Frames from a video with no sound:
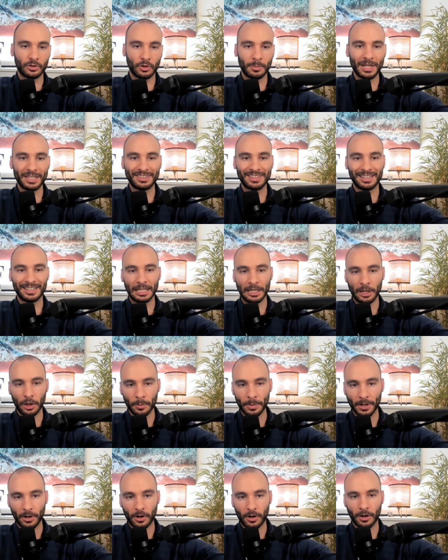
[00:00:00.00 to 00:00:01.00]
So it makes it a little
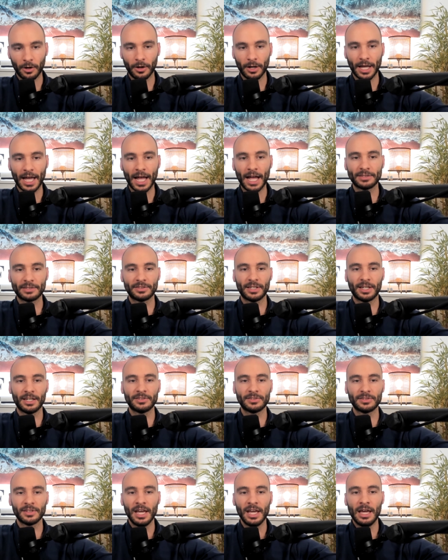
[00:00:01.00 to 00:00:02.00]
bit harder to
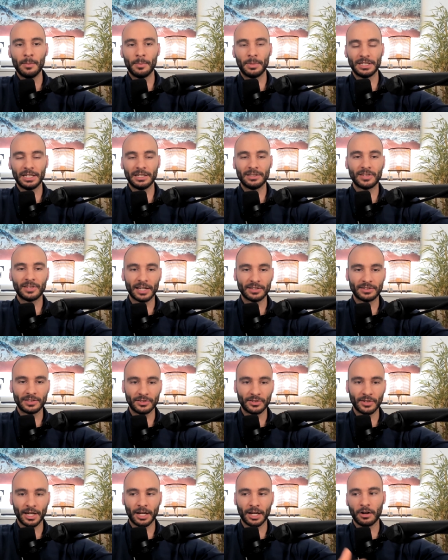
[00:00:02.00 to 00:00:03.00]
access. But the
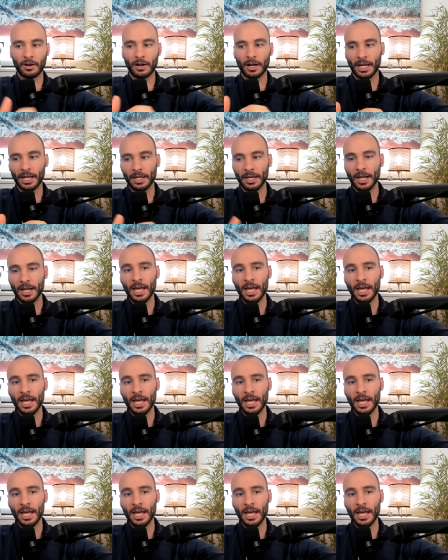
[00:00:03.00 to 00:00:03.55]
intestine's like, all right,